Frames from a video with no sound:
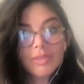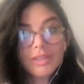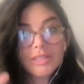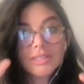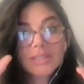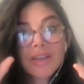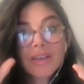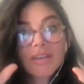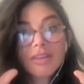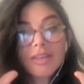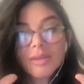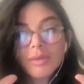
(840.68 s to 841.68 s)
this
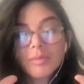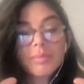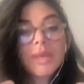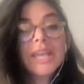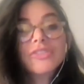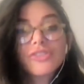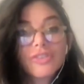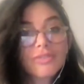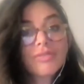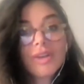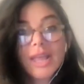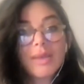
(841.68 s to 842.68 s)
picture
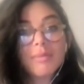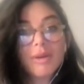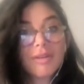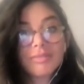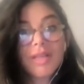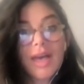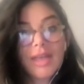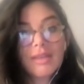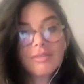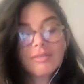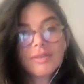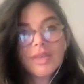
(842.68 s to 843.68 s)
frame of
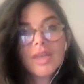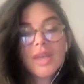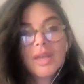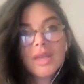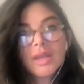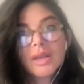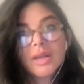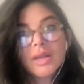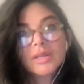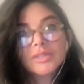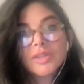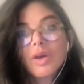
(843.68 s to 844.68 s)
life
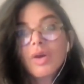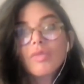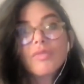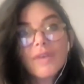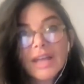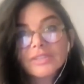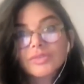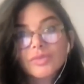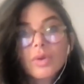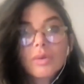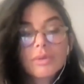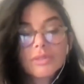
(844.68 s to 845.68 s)
so fast
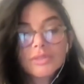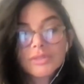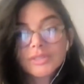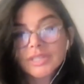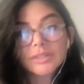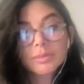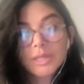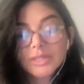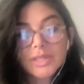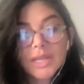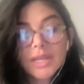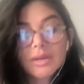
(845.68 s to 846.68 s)
forward six
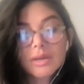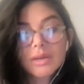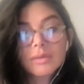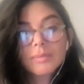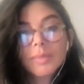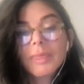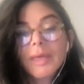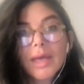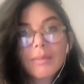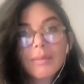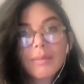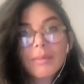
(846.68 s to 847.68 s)
months later,
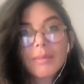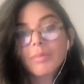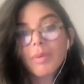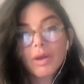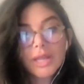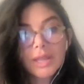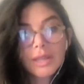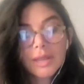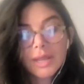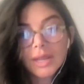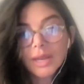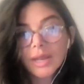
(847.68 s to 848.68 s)
I'm at a party
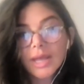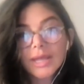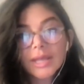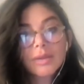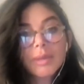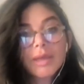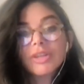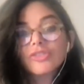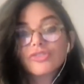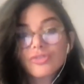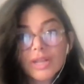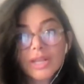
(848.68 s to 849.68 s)
and I end up having a
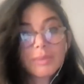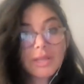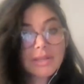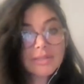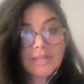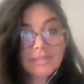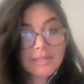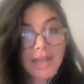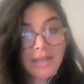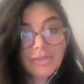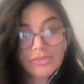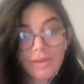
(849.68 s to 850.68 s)
drink because that's
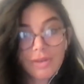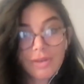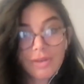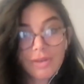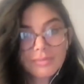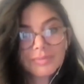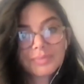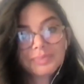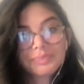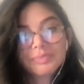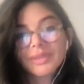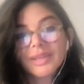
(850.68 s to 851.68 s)
not a drug.
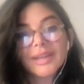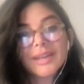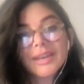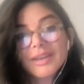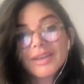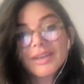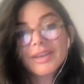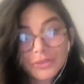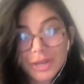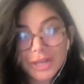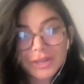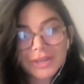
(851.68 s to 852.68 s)
And I never was a
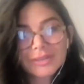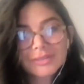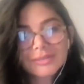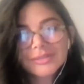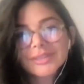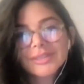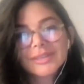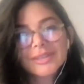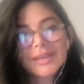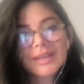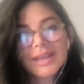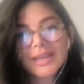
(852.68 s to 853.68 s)
drinker.
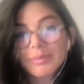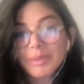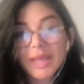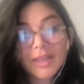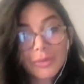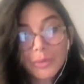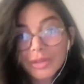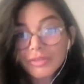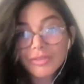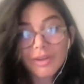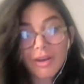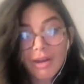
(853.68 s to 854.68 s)
I get behind the wheel
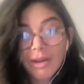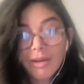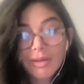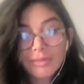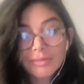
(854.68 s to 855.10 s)
of a car.